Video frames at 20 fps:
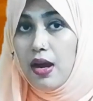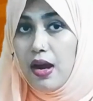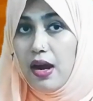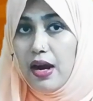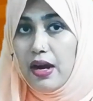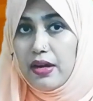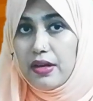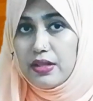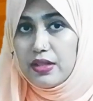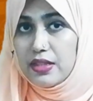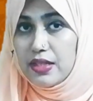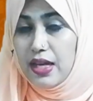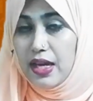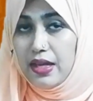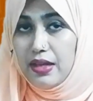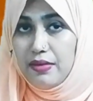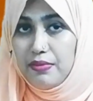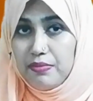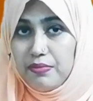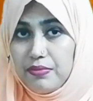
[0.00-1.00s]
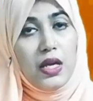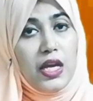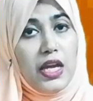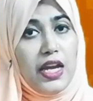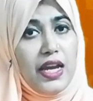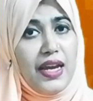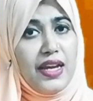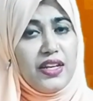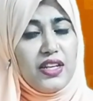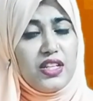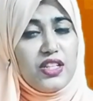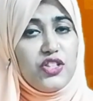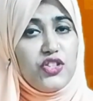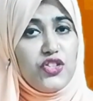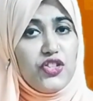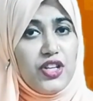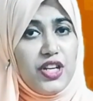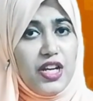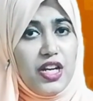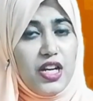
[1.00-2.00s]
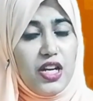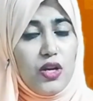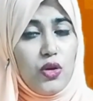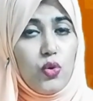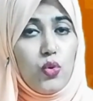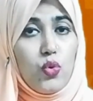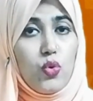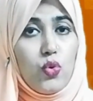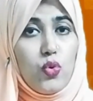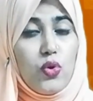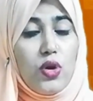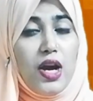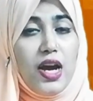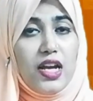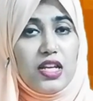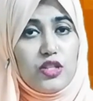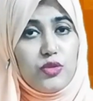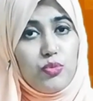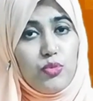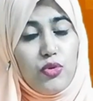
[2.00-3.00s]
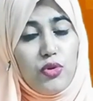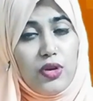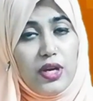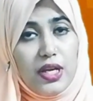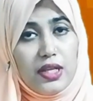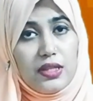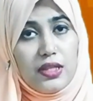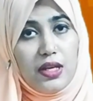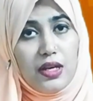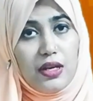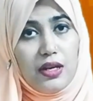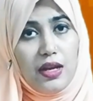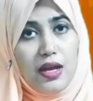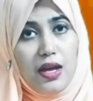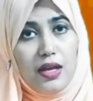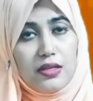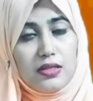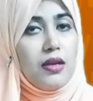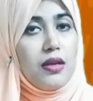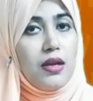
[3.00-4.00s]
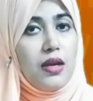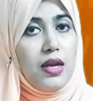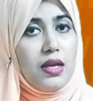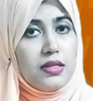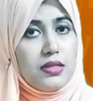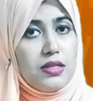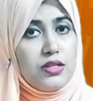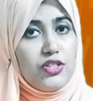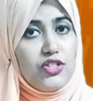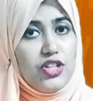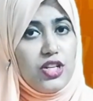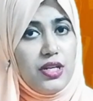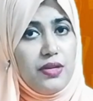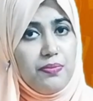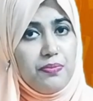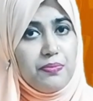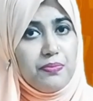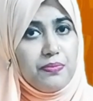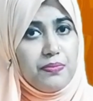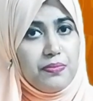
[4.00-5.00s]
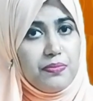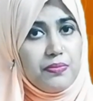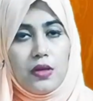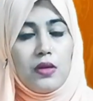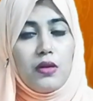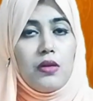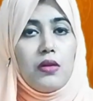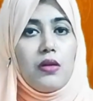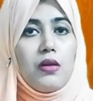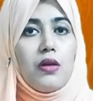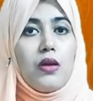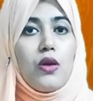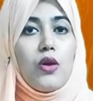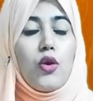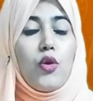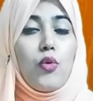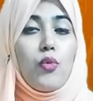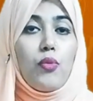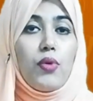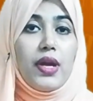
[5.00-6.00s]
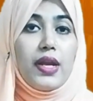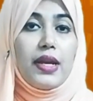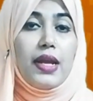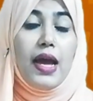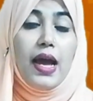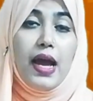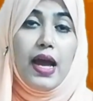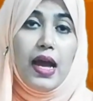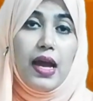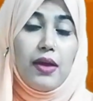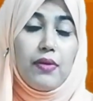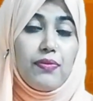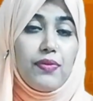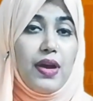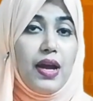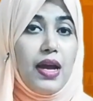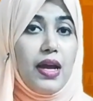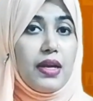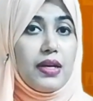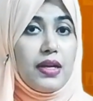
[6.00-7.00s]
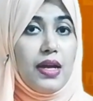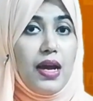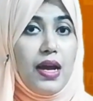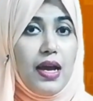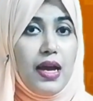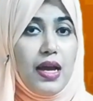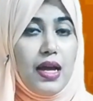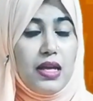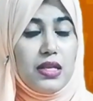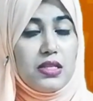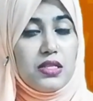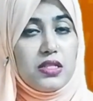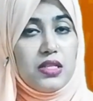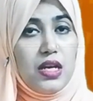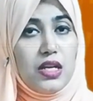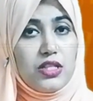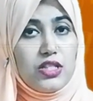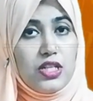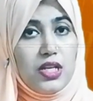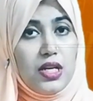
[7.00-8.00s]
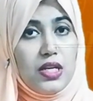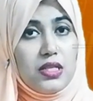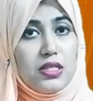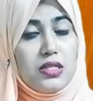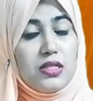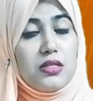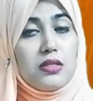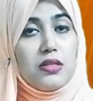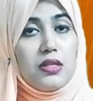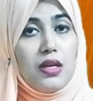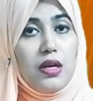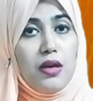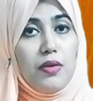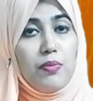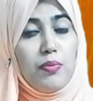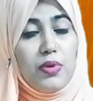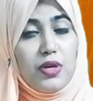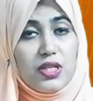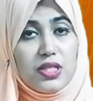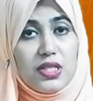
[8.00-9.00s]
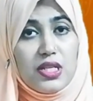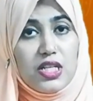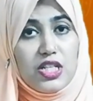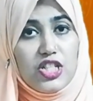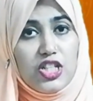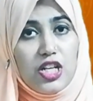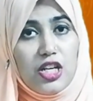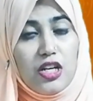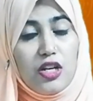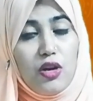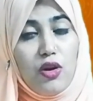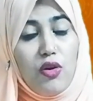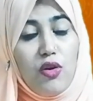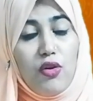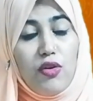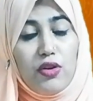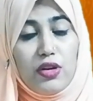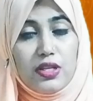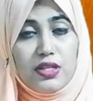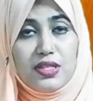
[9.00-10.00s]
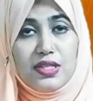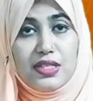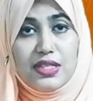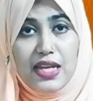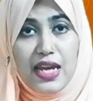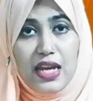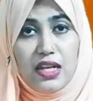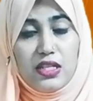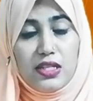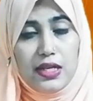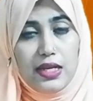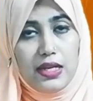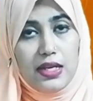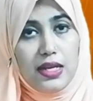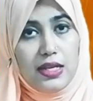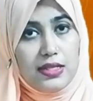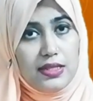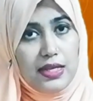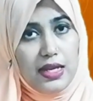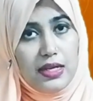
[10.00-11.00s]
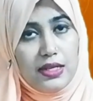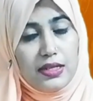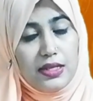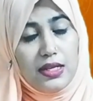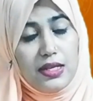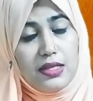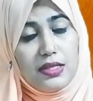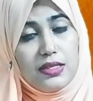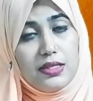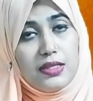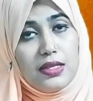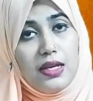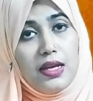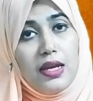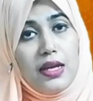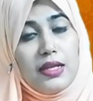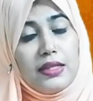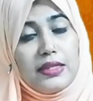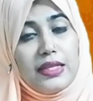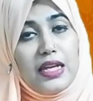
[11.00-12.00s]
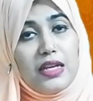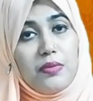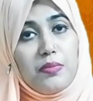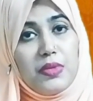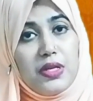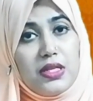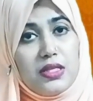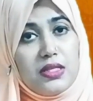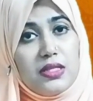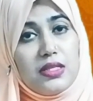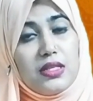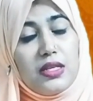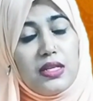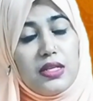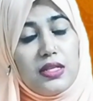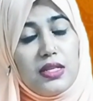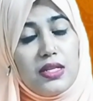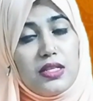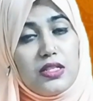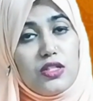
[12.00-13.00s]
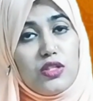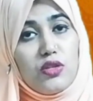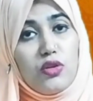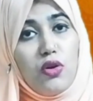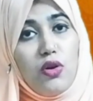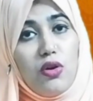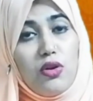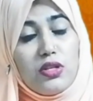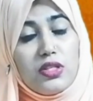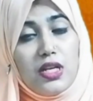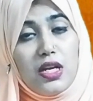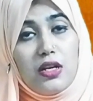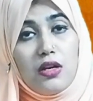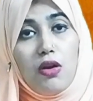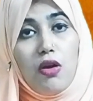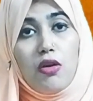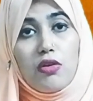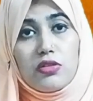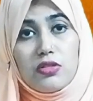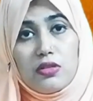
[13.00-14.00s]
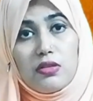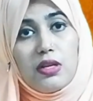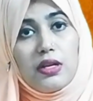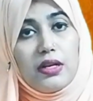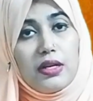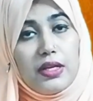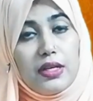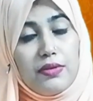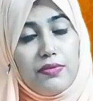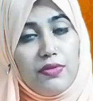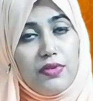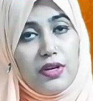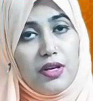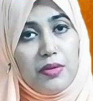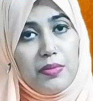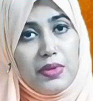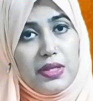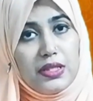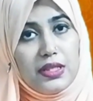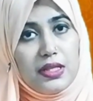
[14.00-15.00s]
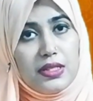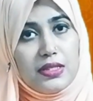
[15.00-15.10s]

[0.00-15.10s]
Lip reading: aren't I? It is she who has broken the glass, hasn't she? When have and has suggest the possession or state in a sentence, that means it is not an auxiliary verb in the